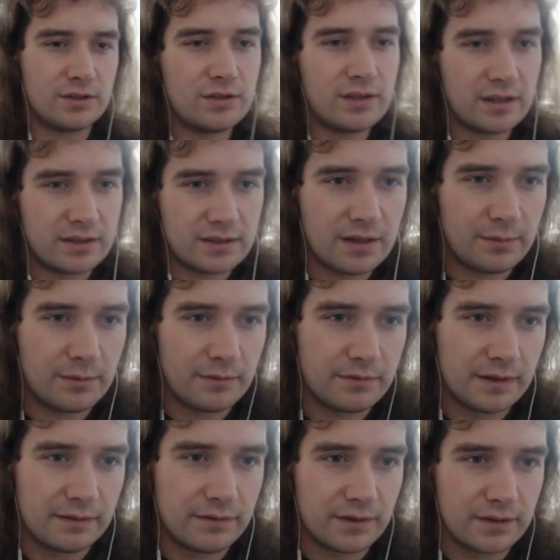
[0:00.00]
I should get to Tapu
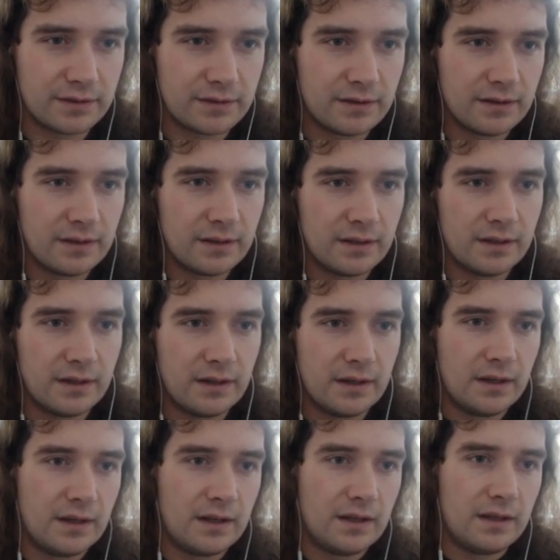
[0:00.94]
Fini first.
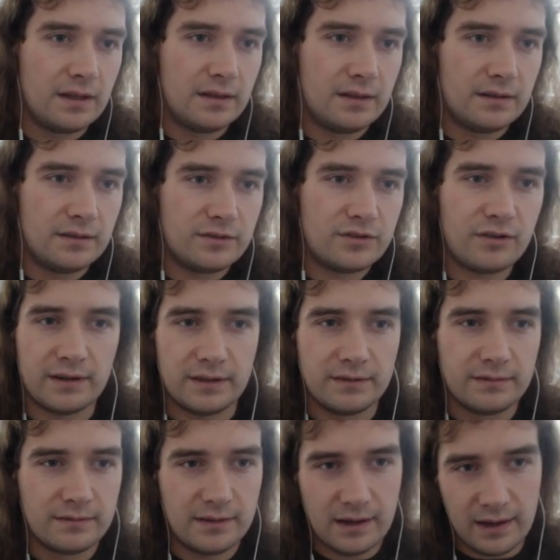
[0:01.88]
Sorry.
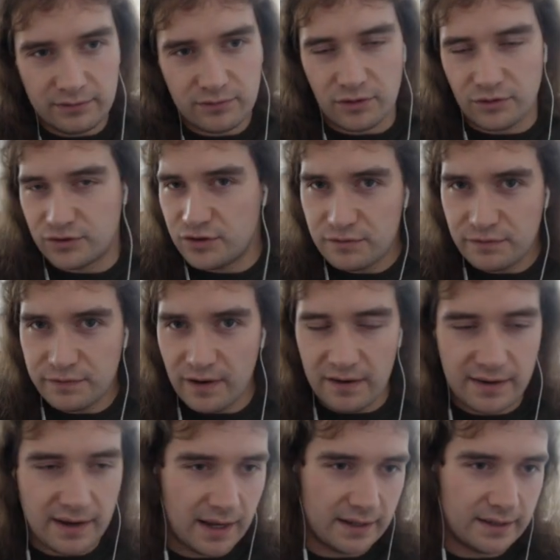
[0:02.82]
I've gone too
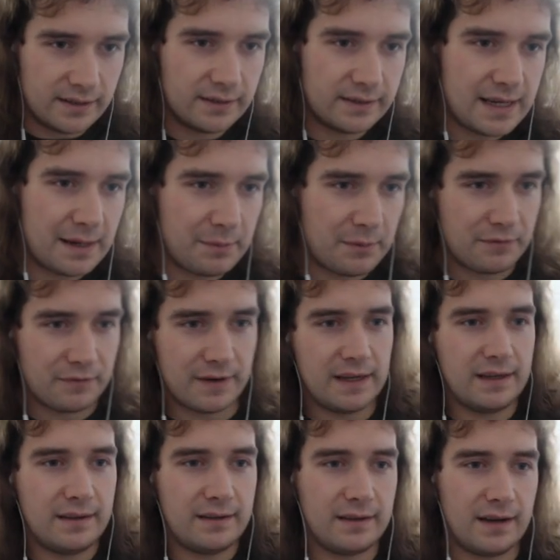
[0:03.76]
far ahead. Tapu
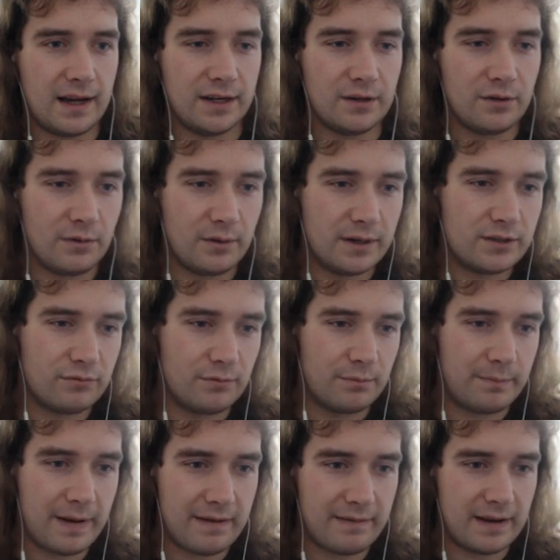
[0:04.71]
Fini, I knew I wanted to
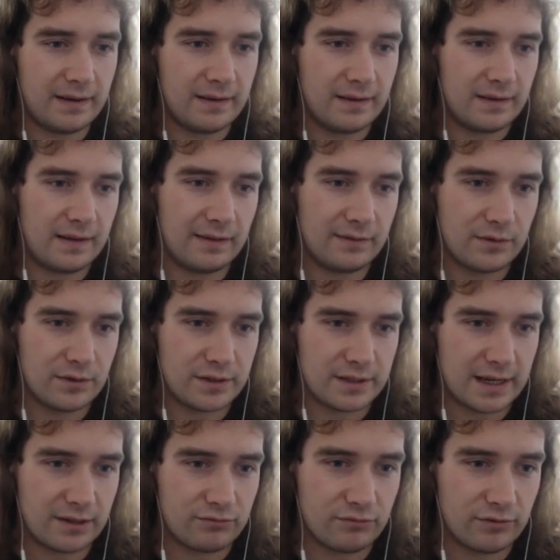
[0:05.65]
run Berry. I've always
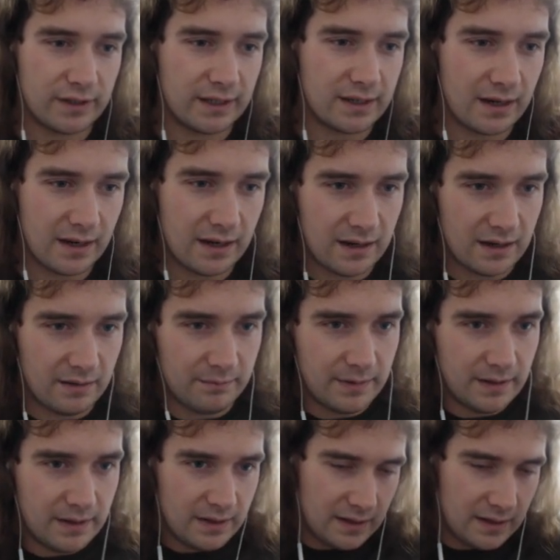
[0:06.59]
liked running Calm.